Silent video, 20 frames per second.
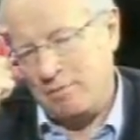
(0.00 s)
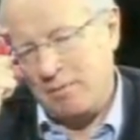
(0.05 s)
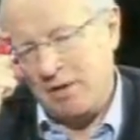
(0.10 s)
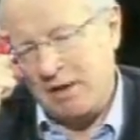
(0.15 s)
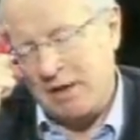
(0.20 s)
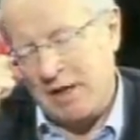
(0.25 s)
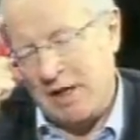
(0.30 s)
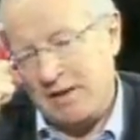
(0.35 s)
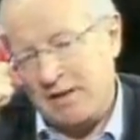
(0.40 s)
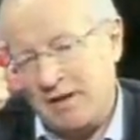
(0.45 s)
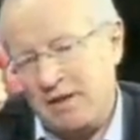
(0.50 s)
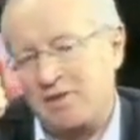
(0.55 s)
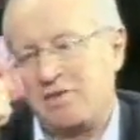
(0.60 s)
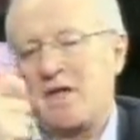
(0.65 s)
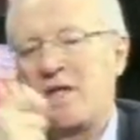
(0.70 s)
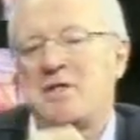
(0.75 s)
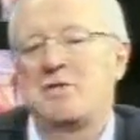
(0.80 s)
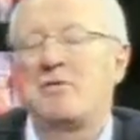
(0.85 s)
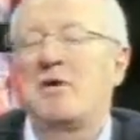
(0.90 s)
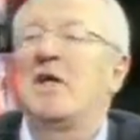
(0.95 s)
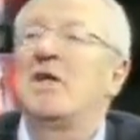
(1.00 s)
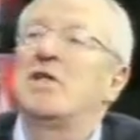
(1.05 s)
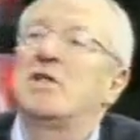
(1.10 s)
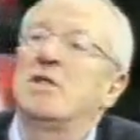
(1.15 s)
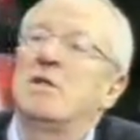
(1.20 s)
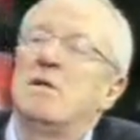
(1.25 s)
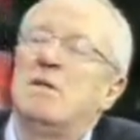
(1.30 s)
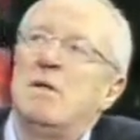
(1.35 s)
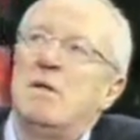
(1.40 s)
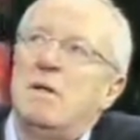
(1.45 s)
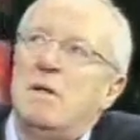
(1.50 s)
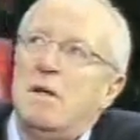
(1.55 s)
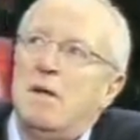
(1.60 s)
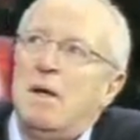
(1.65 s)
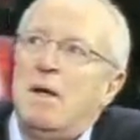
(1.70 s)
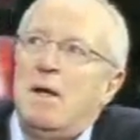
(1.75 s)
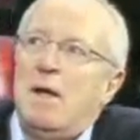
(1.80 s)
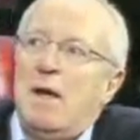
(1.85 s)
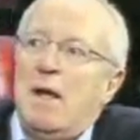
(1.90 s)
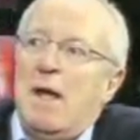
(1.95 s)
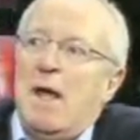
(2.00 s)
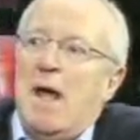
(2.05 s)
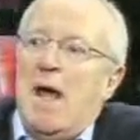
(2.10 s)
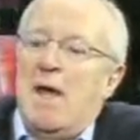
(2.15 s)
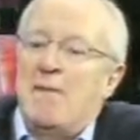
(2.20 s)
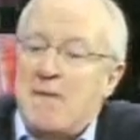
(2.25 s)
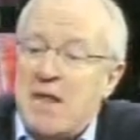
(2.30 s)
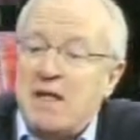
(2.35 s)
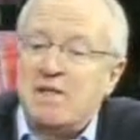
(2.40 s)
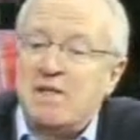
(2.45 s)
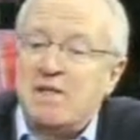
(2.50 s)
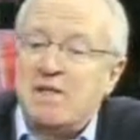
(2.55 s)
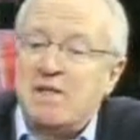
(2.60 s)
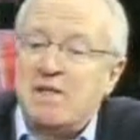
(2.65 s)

bin Laden exaggeration. And then he